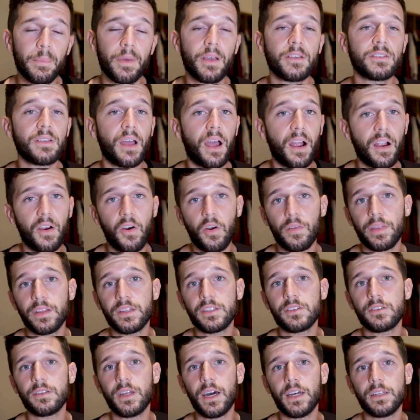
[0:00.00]
Because
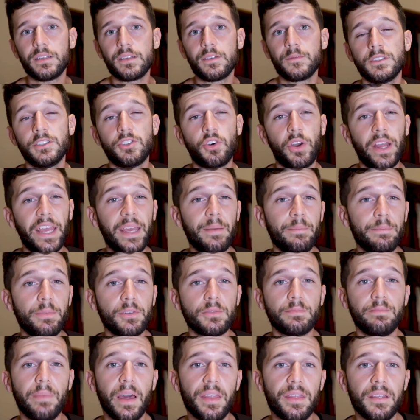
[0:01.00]
according to that, your
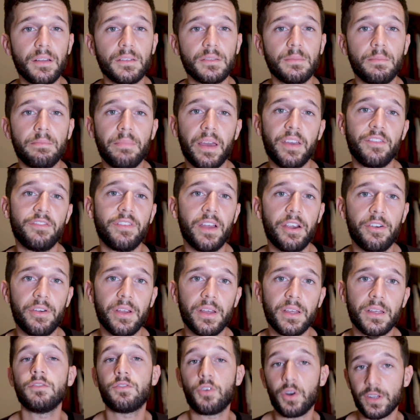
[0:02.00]
input method may
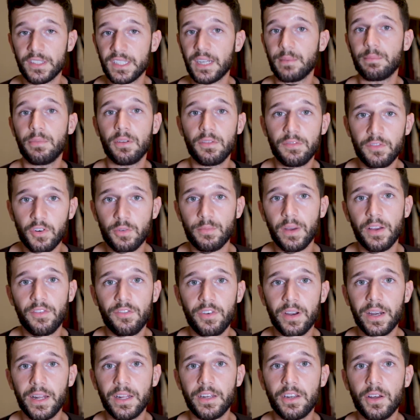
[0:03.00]
vary. For example, for my
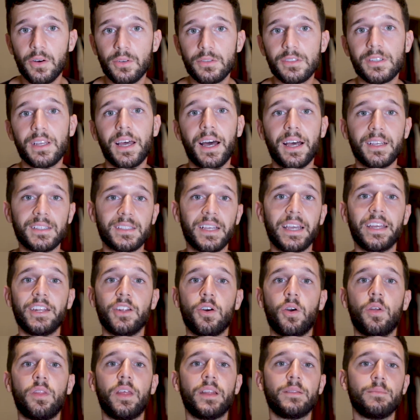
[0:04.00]
Friday notes, as I
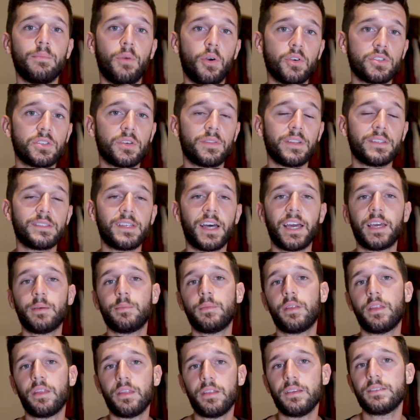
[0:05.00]
know that most of the time
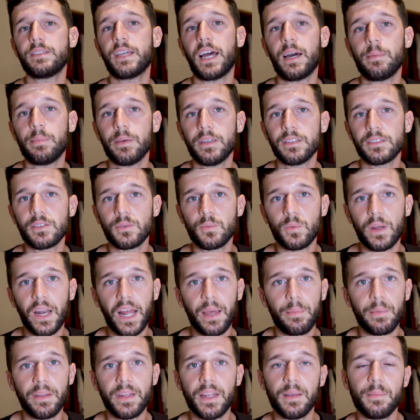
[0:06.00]
this happens when
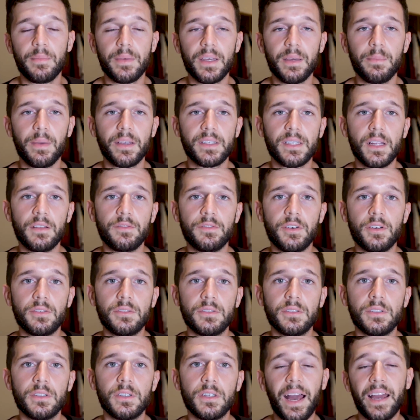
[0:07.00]
I'm in my cell
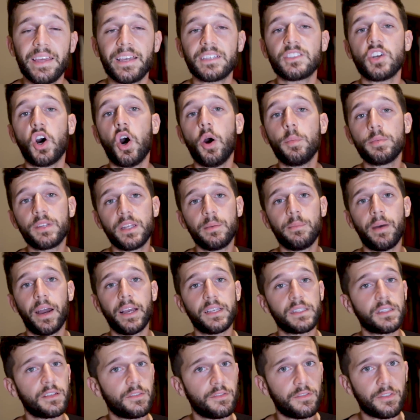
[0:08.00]
phone, I just
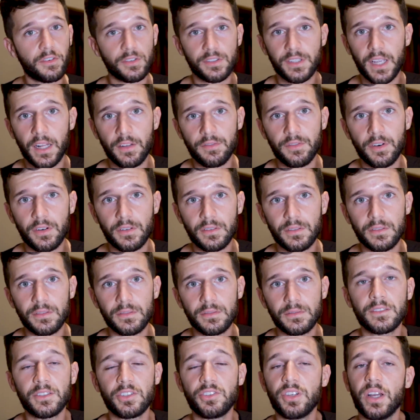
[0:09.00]
optimized for cell phone,
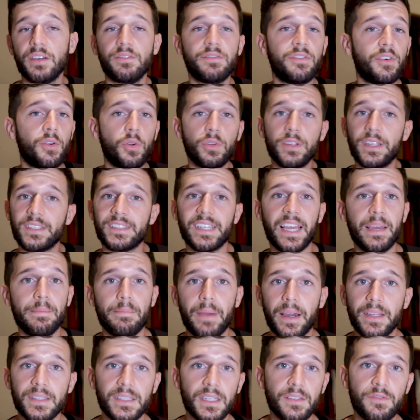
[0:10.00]
so you can follow the same
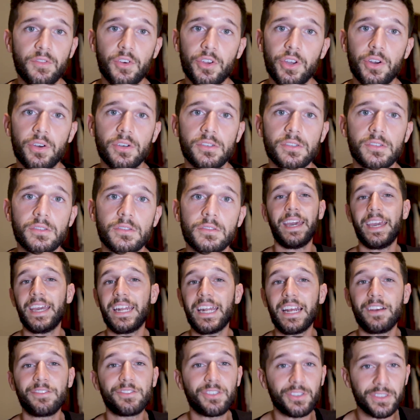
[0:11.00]
mindset for yours.
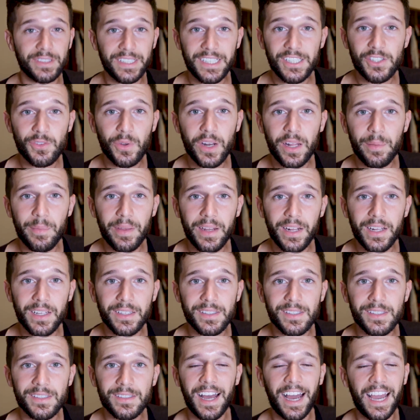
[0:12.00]
And after these 20
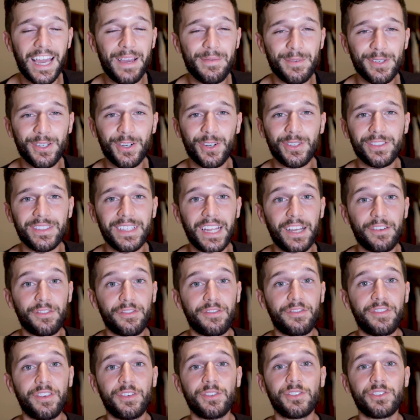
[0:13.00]
minutes, I am sure that
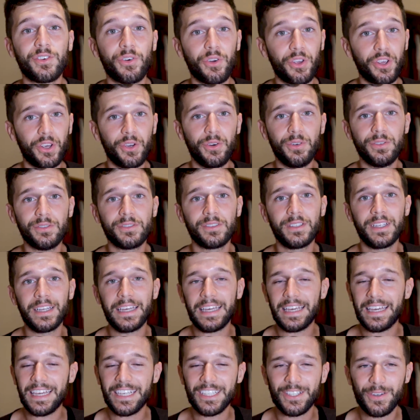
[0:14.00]
future you
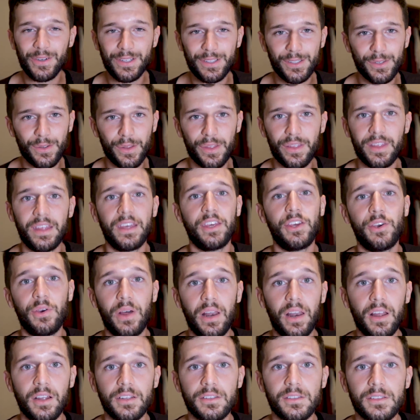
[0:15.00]
is going to thank you
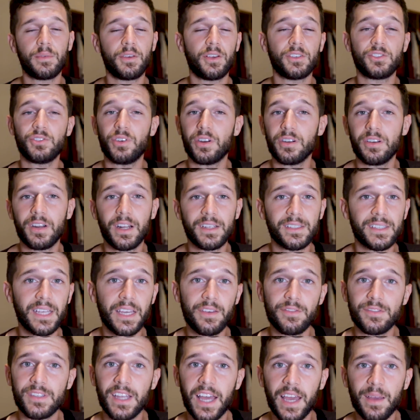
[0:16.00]
a lot, because you're gonna
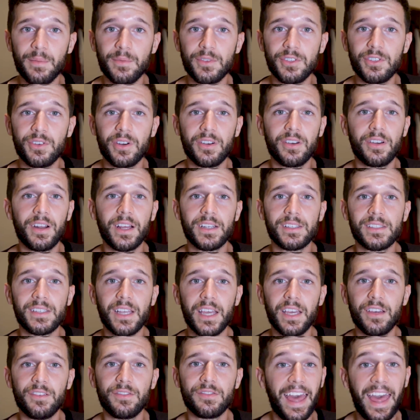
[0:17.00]
save time, you're gonna
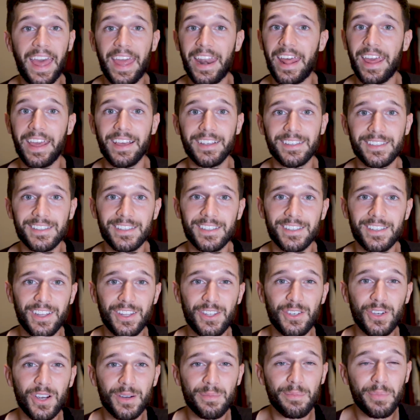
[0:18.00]
save headaches,
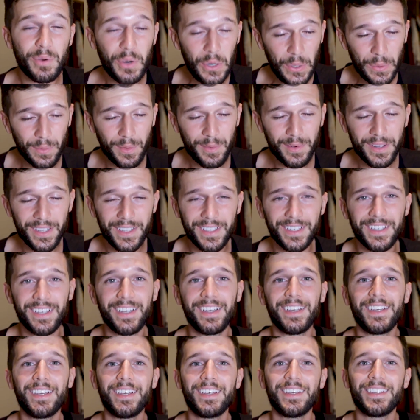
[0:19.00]
and you're probably
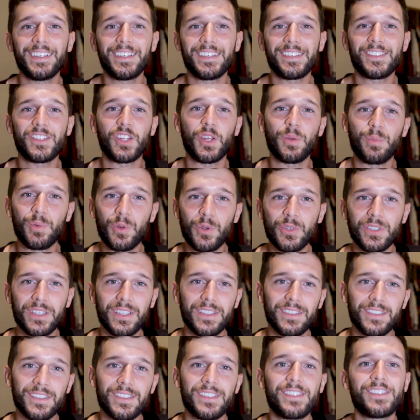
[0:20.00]
stop
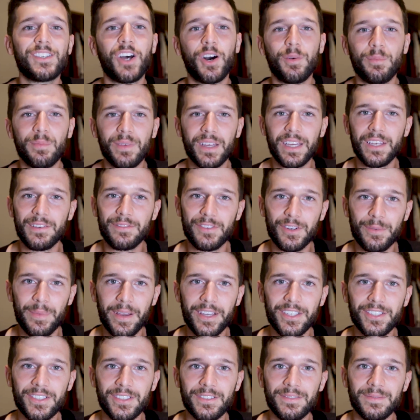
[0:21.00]
losing some
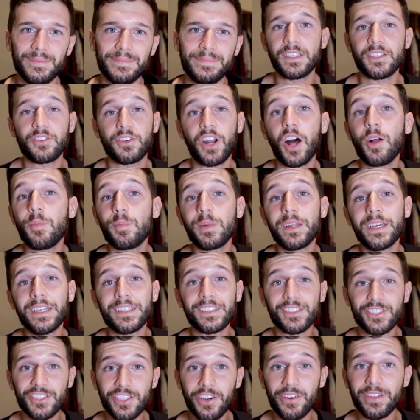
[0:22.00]
information. So now
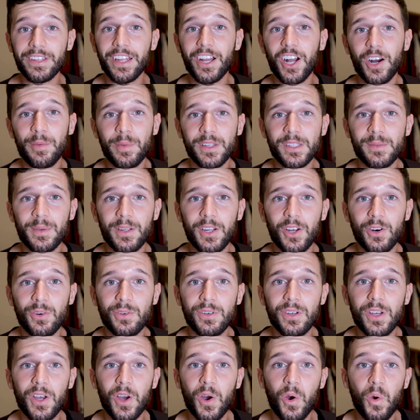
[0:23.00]
please share in the comments
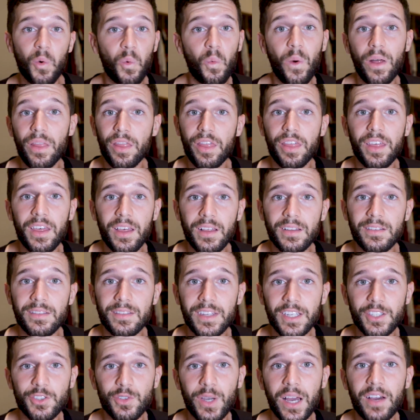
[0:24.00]
below one thing
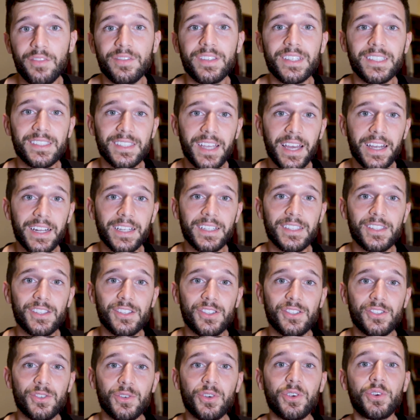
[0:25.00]
that you have
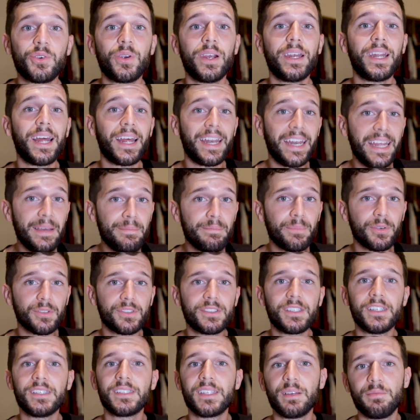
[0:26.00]
decided to create an input
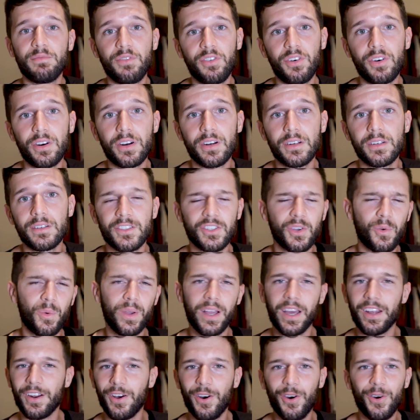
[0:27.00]
system for, so we
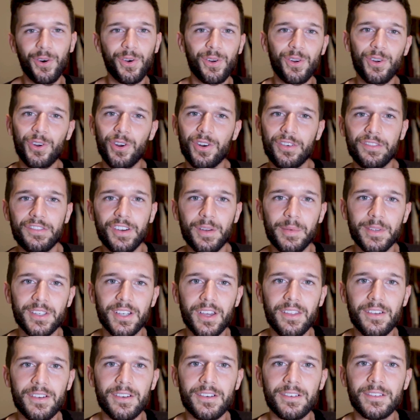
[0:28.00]
can all learn from each
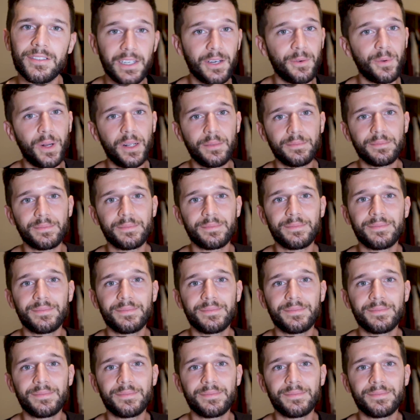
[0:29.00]
other. Well,